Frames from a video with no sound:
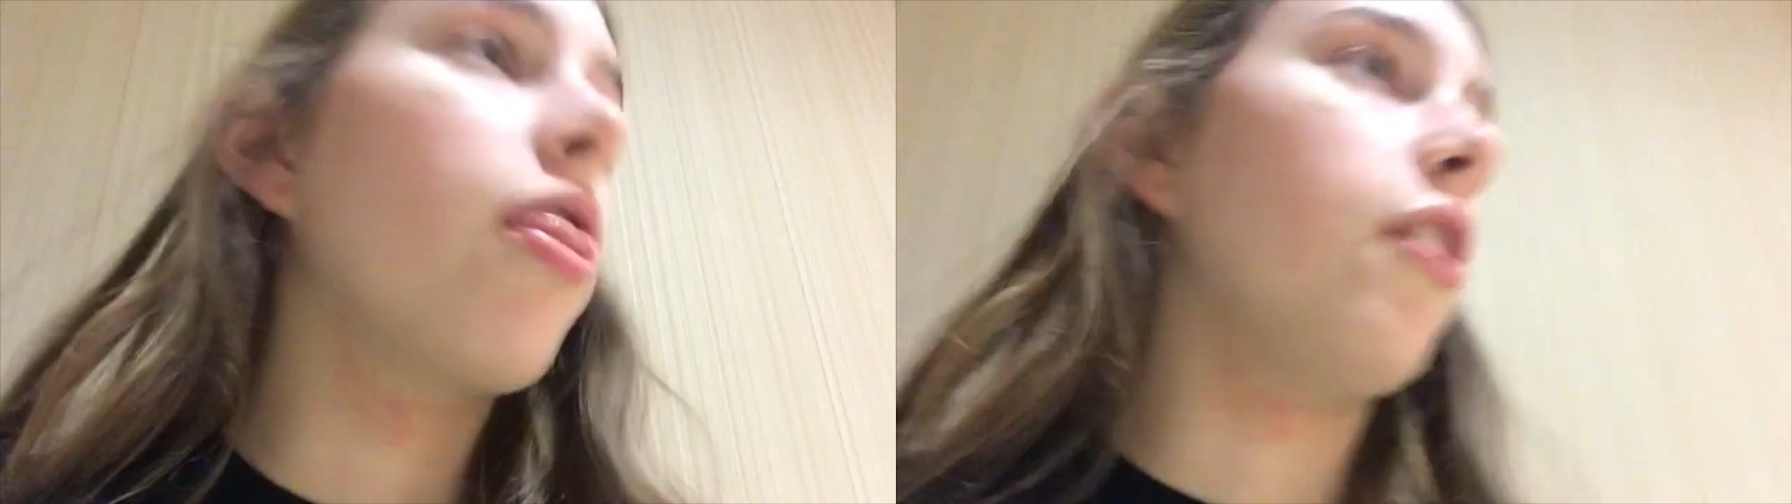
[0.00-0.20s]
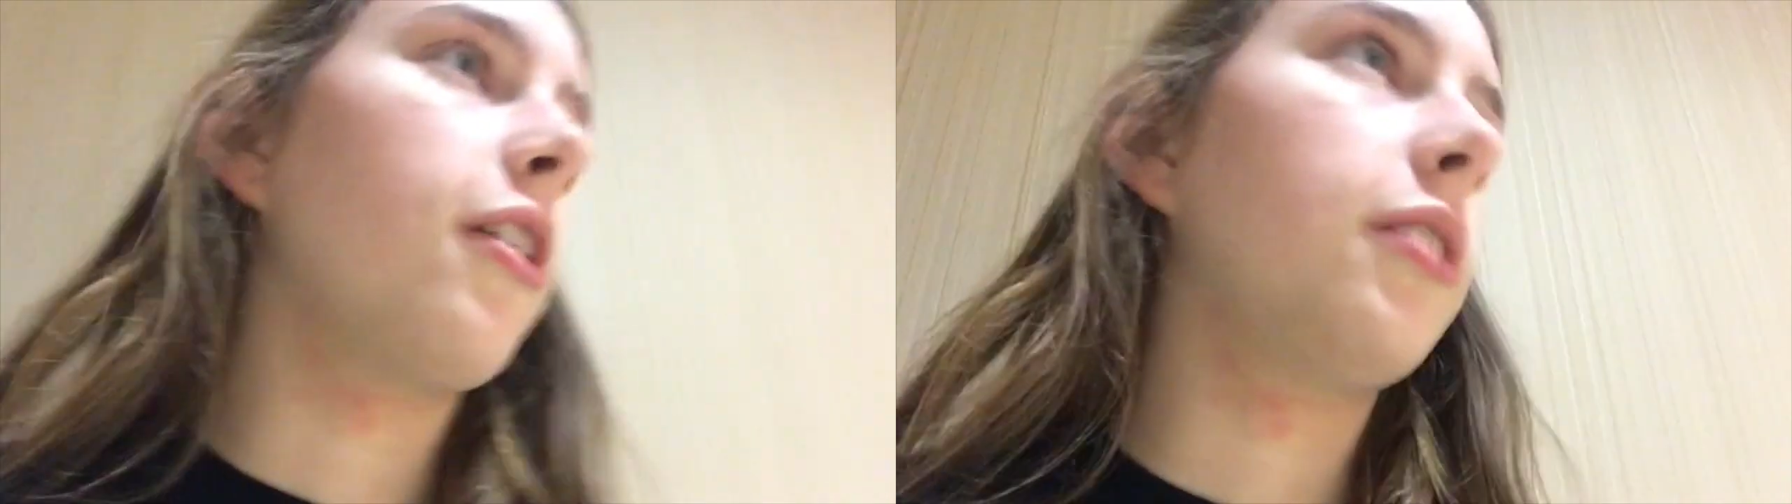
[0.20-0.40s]

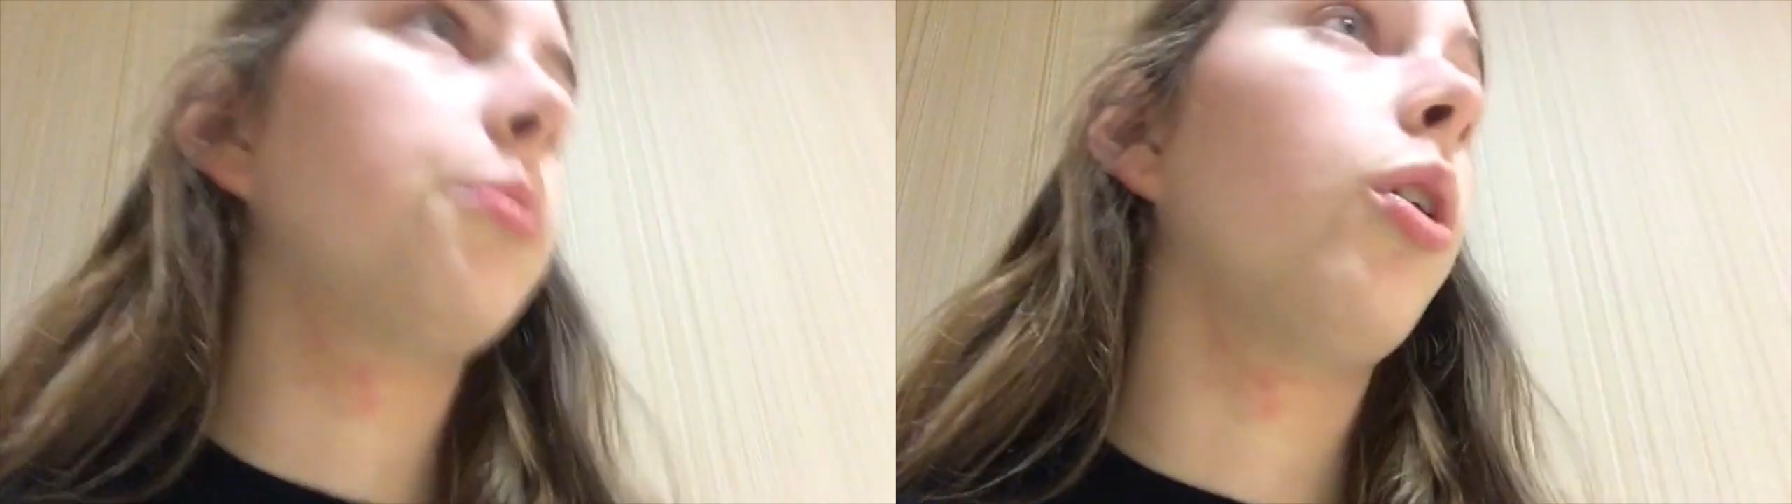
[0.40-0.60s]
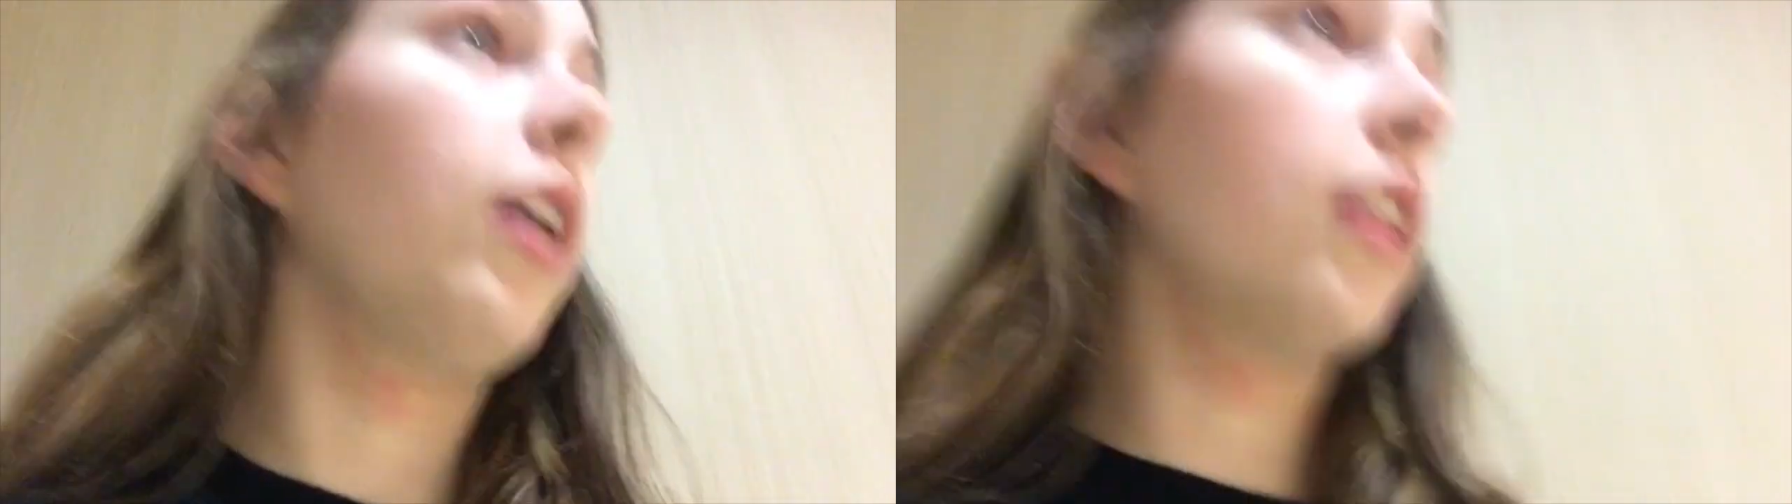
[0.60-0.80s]
There is a
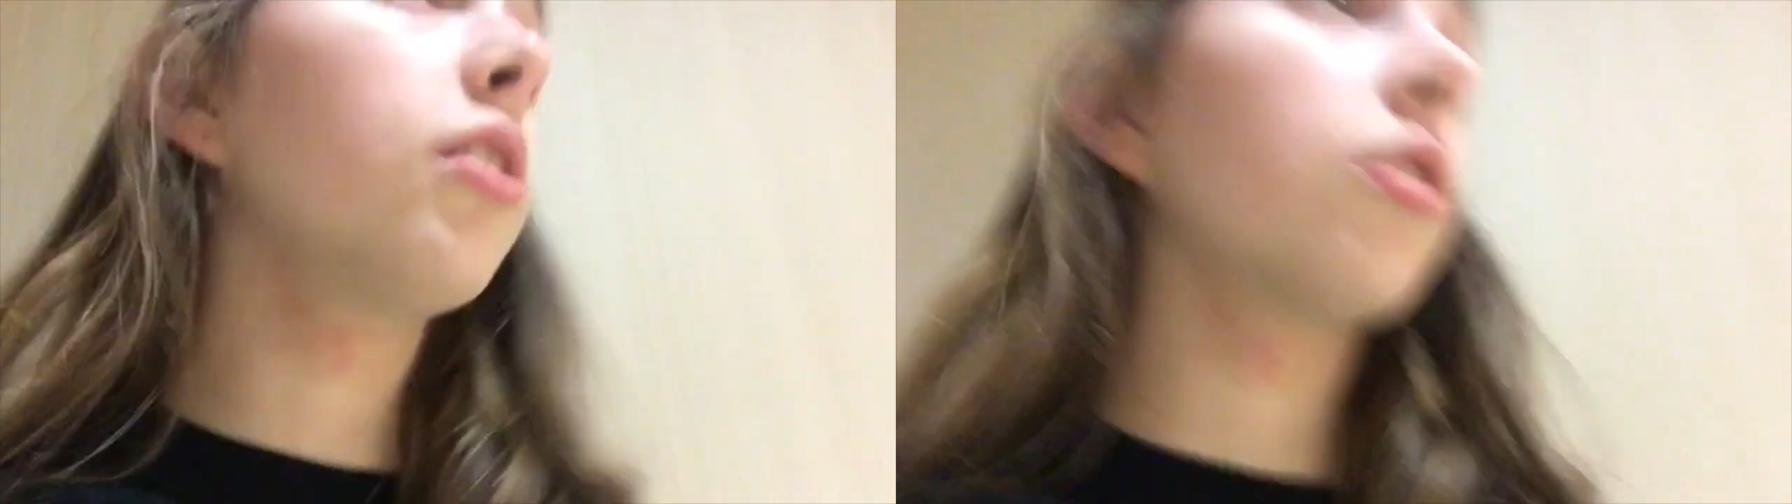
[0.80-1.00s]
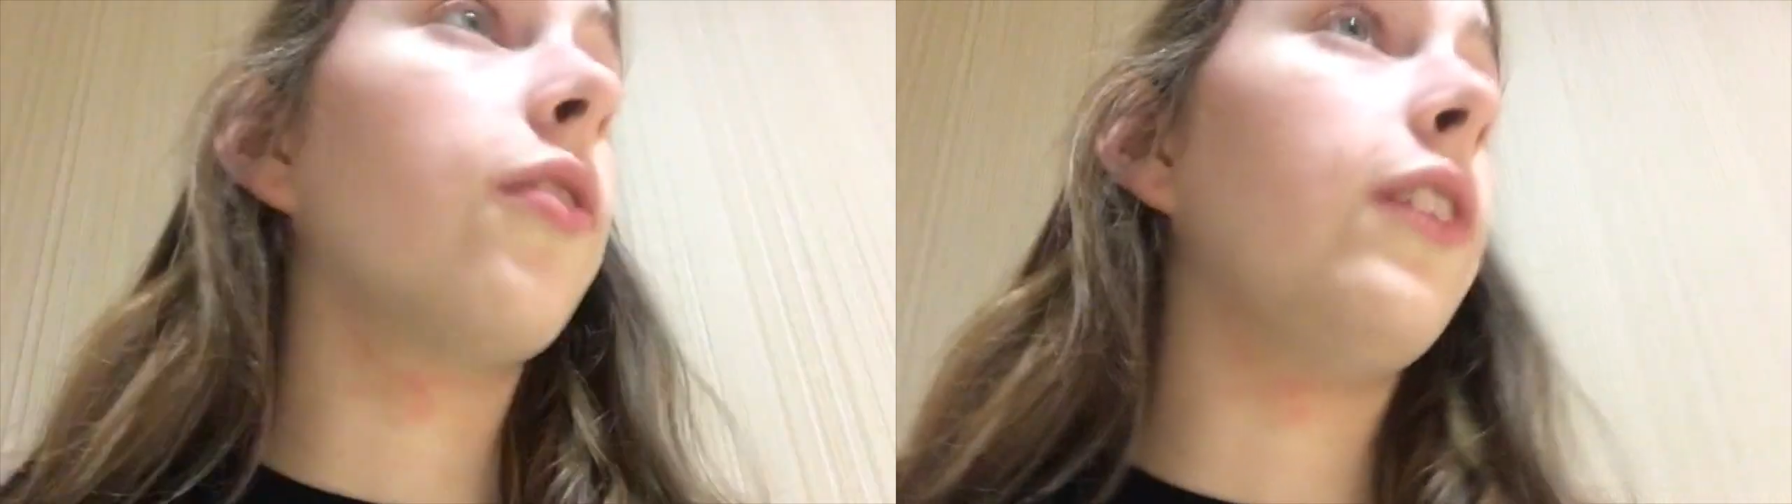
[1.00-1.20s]
pool, and
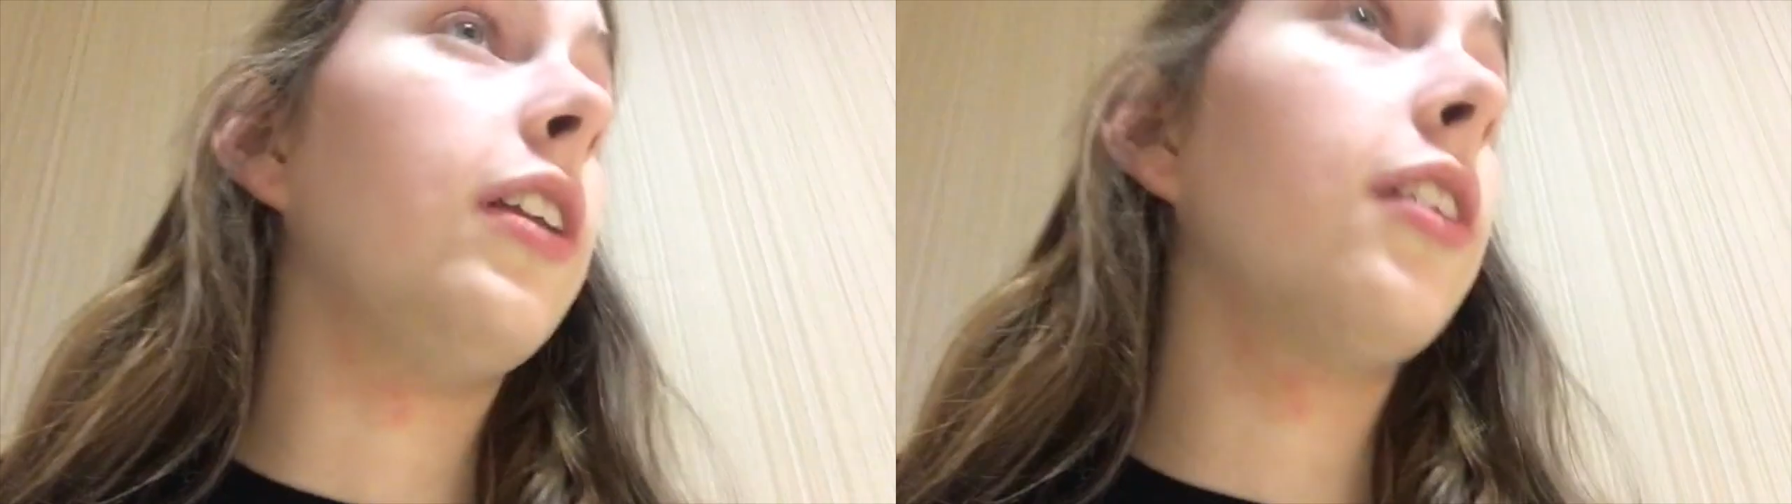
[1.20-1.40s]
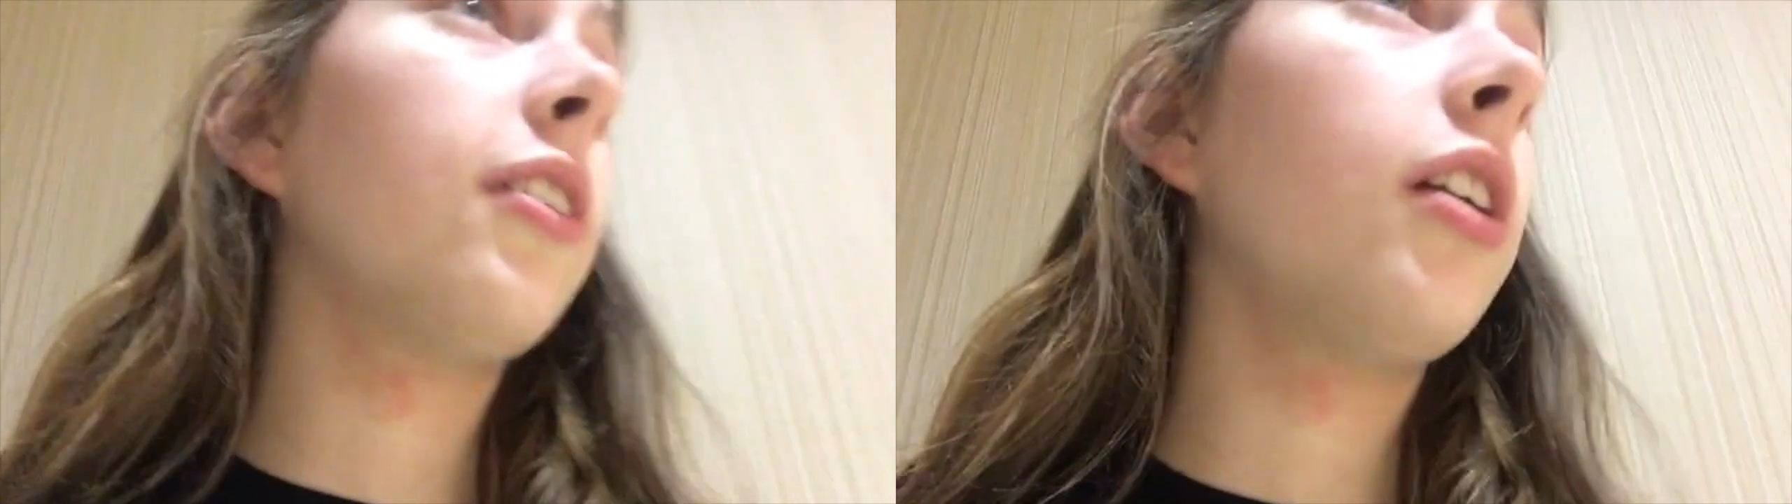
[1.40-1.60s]
there's a
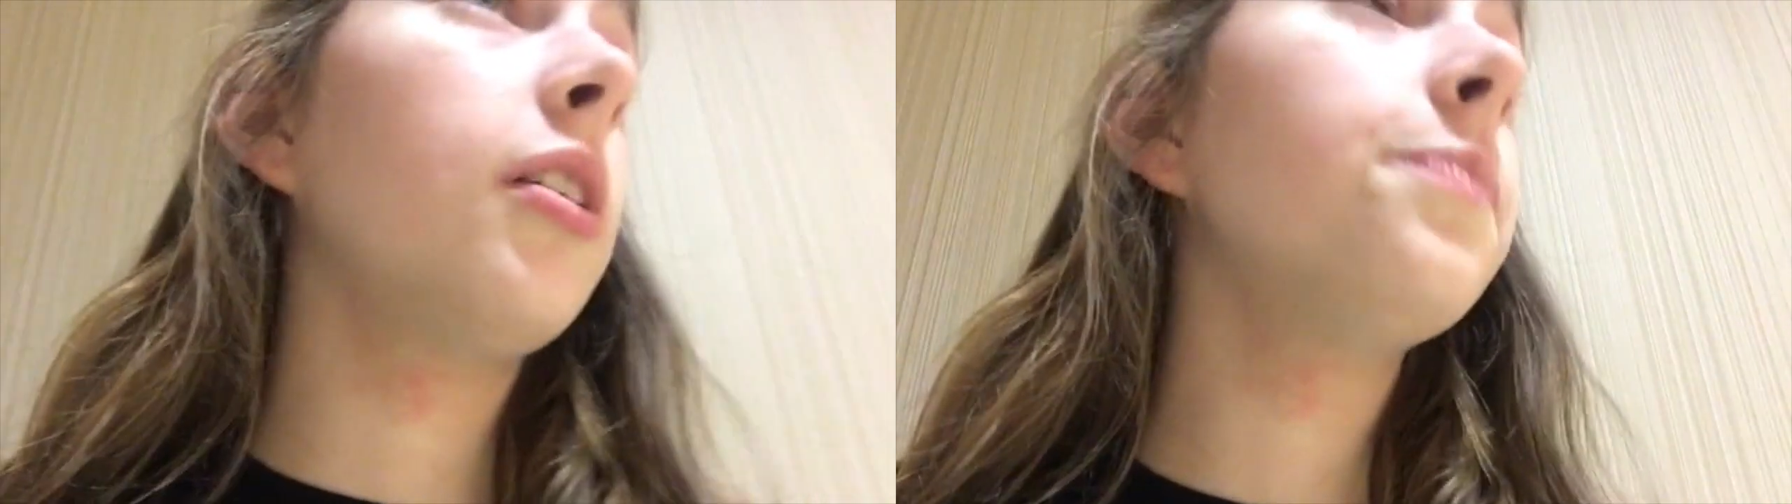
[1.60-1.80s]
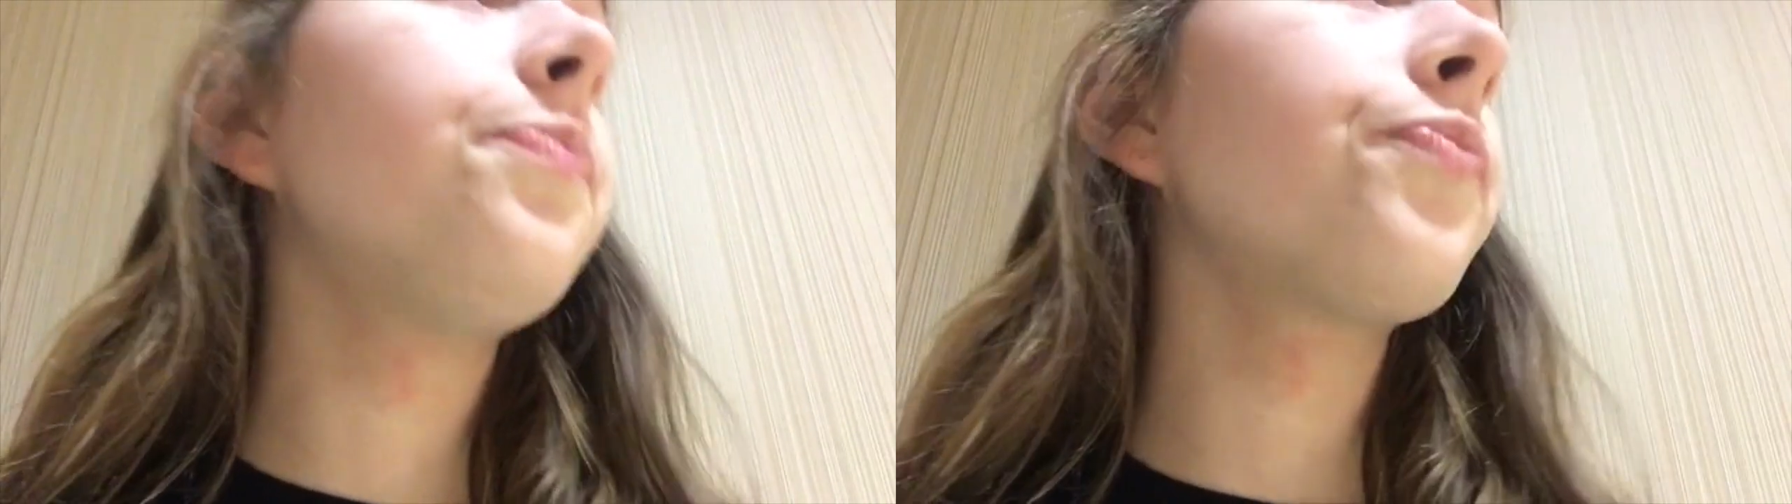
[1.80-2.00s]
fitness center.